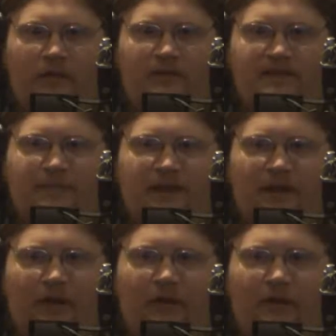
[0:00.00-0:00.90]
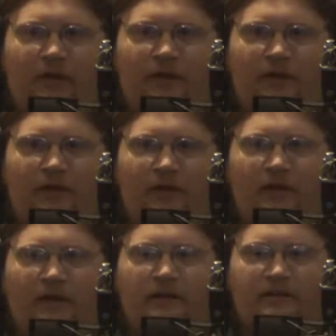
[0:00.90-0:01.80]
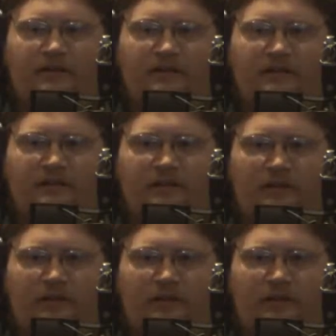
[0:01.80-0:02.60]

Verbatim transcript: What's up here? This is...